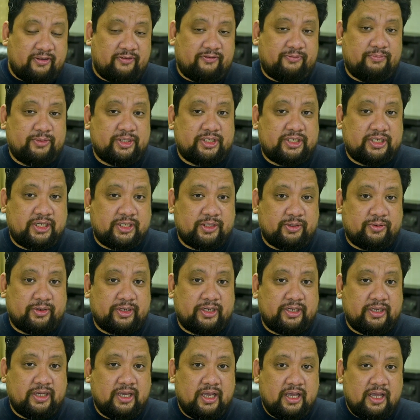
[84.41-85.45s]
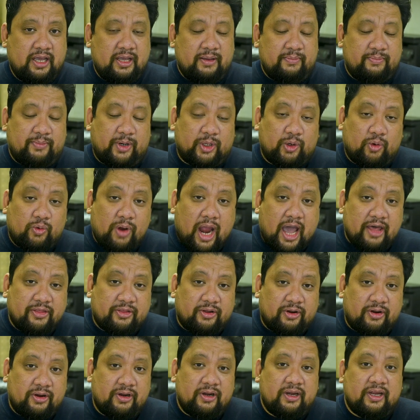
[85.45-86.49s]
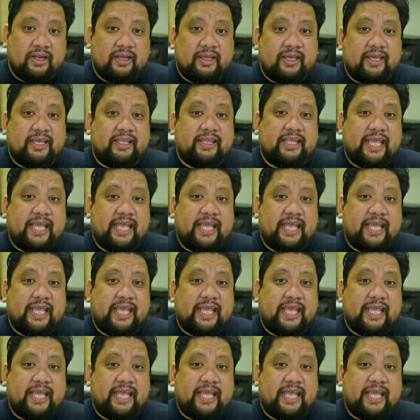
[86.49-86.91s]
of machinery, but rather in